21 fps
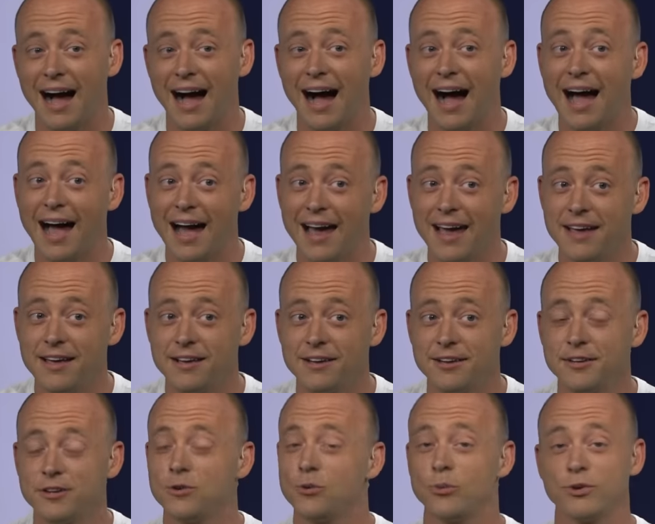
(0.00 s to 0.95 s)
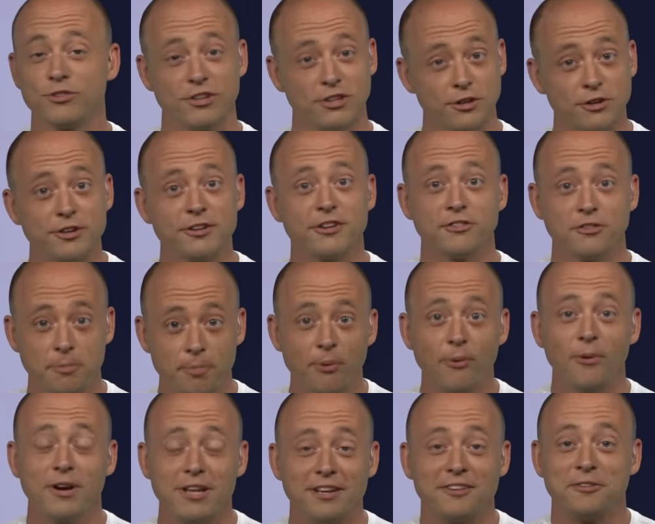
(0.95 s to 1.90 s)
I was a little
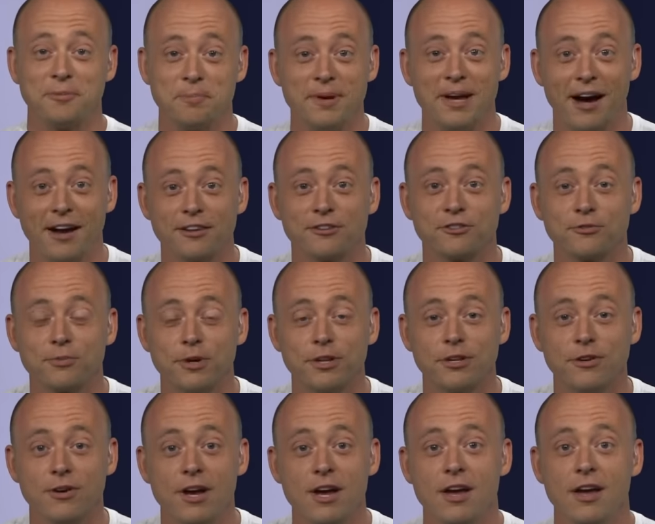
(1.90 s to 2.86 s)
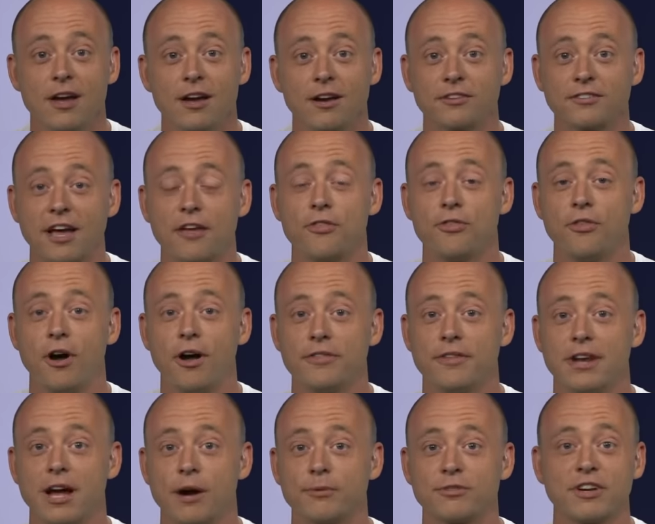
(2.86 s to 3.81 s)
disappointed, to be honest with you, because I thought
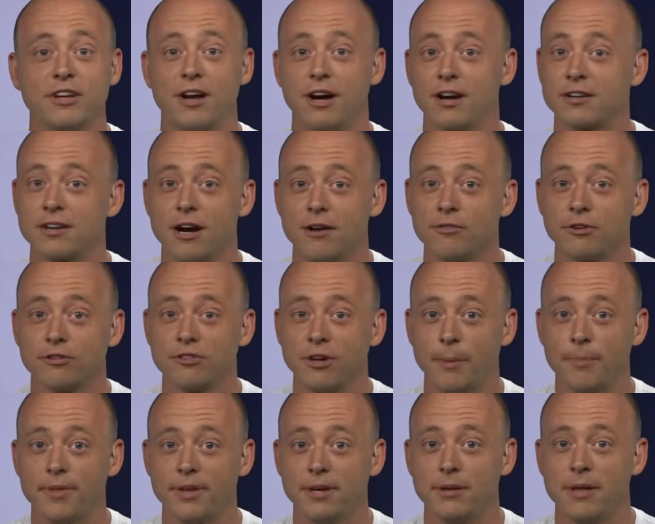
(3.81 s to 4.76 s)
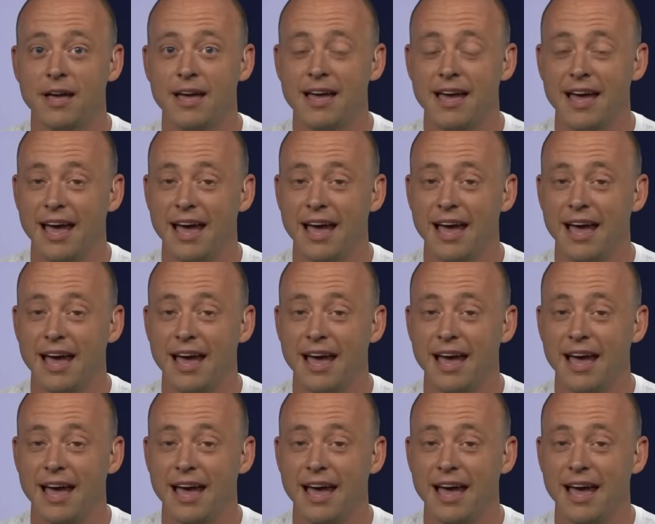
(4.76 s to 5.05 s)
that I was going to uncover something,